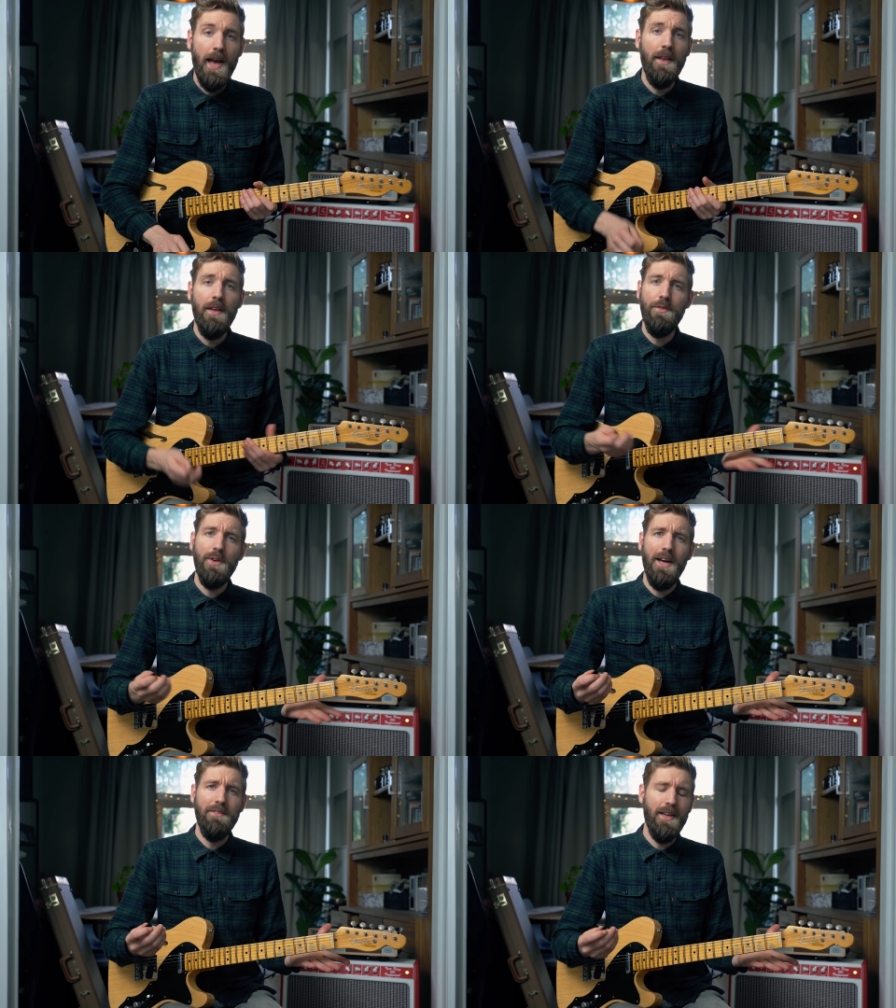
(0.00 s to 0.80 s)
And if you
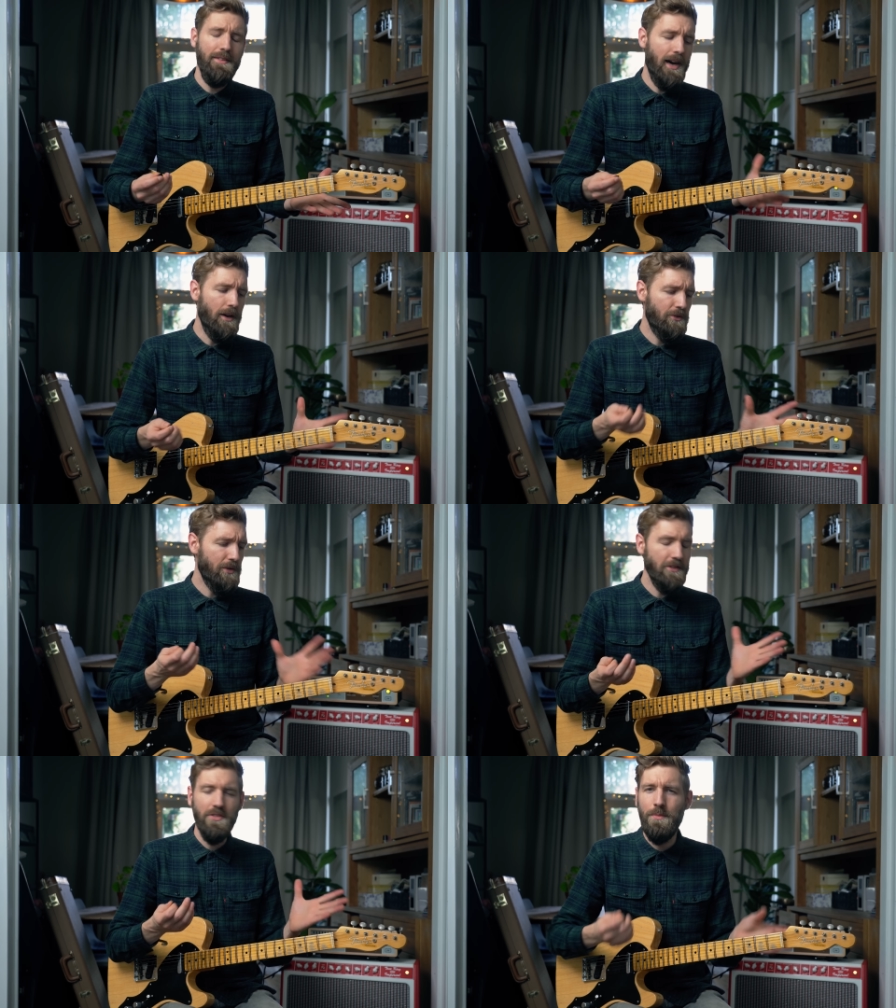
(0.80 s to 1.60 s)
got that down,
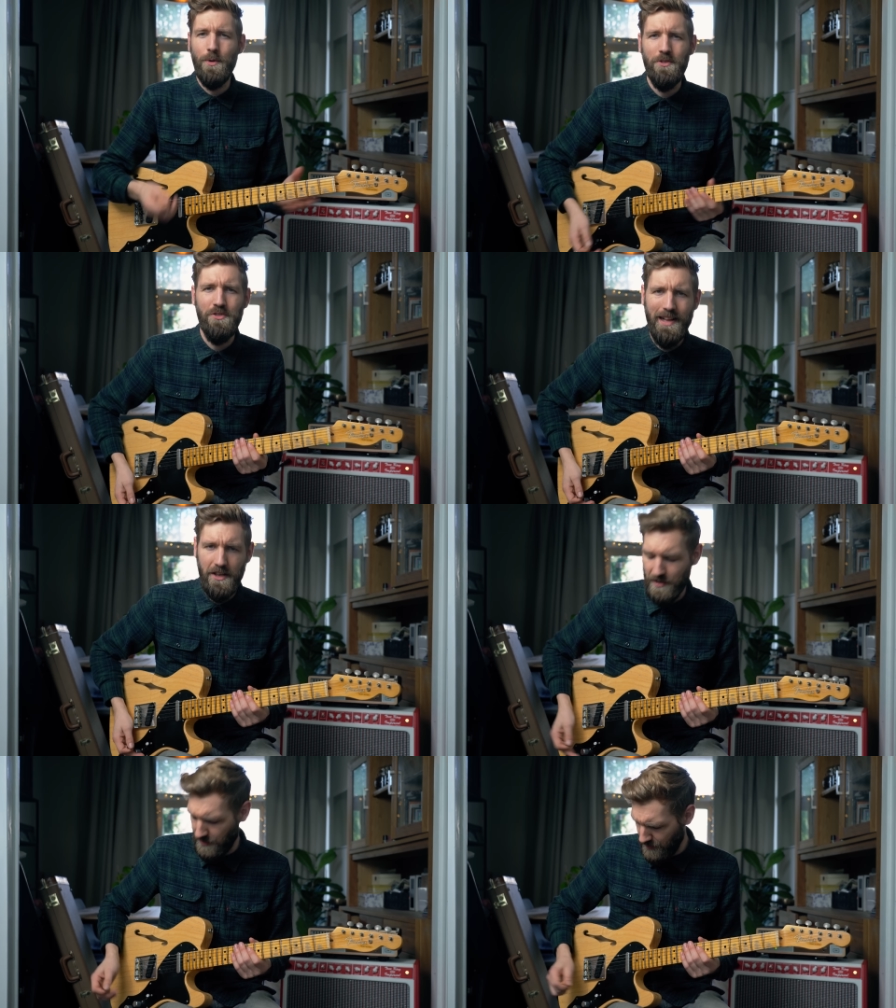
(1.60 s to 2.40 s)
try some more challenging